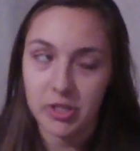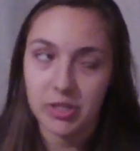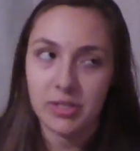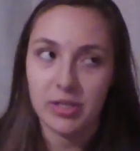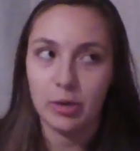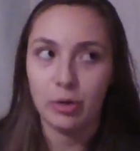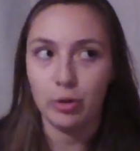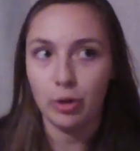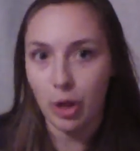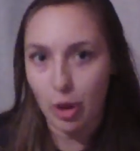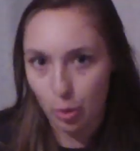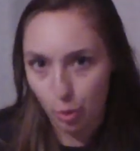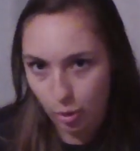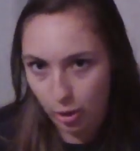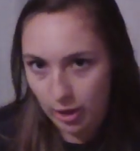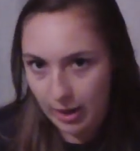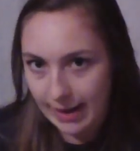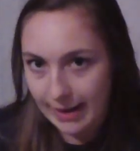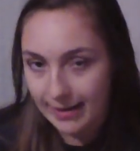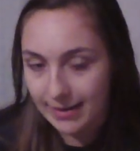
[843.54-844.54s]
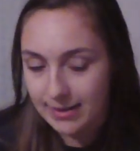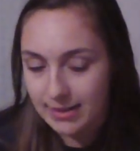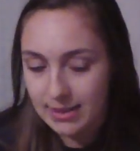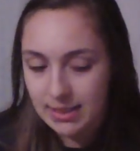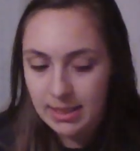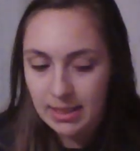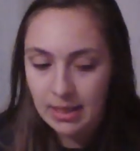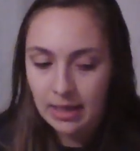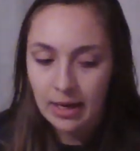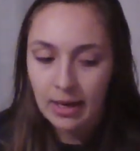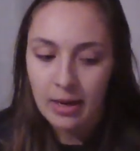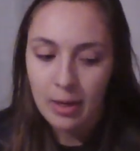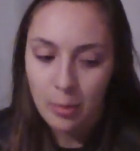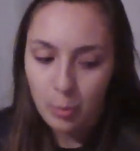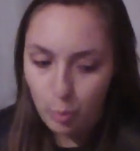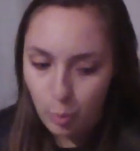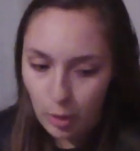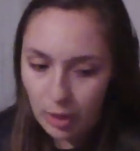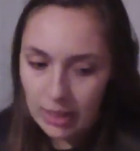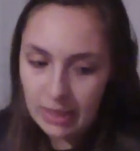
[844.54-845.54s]
is their lower end
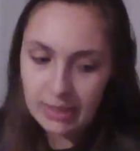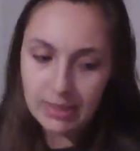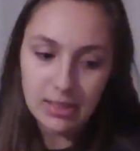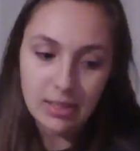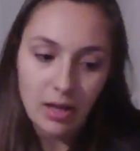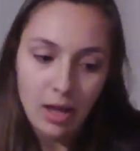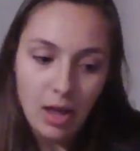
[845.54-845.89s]
brand.